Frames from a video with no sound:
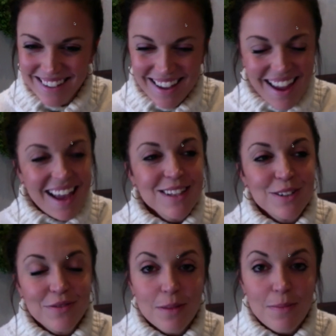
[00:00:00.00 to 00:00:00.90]
And so
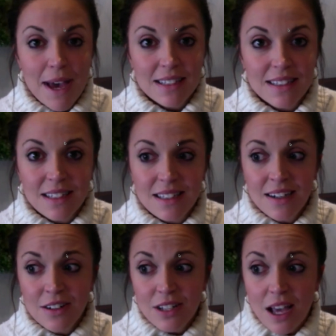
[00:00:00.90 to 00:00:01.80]
for the past 6
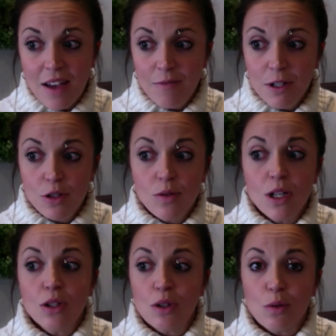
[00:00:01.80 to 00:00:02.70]
years, I've been doing
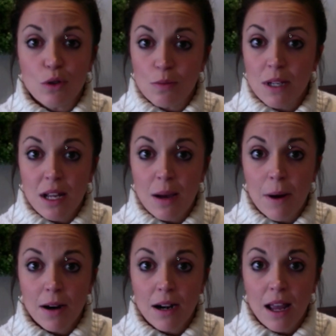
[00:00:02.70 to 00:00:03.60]
social media
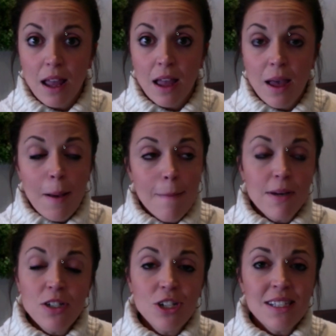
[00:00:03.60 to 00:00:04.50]
marketing. But
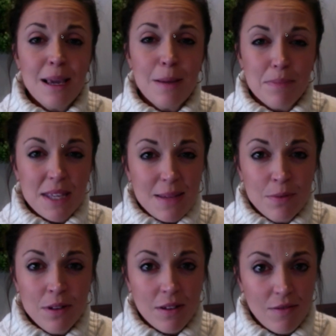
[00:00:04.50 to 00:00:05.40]
just like
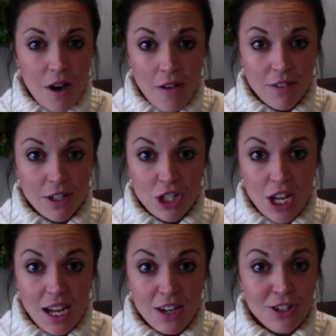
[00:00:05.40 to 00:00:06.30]
people evolve and
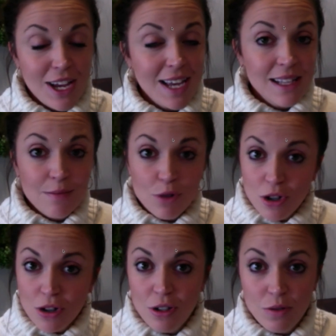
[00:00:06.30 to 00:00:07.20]
change, as I'm sure
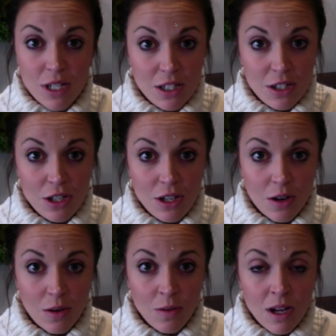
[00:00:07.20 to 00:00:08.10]
you did
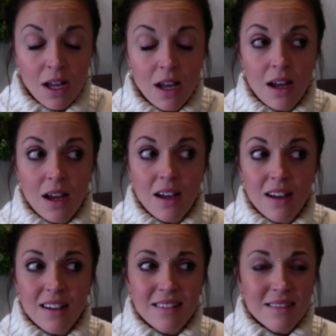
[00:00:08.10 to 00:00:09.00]
too,
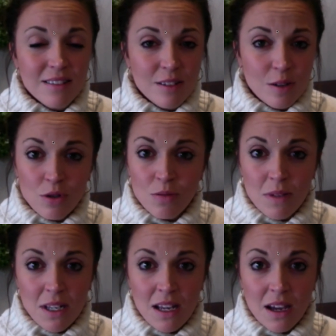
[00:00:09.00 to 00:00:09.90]
social media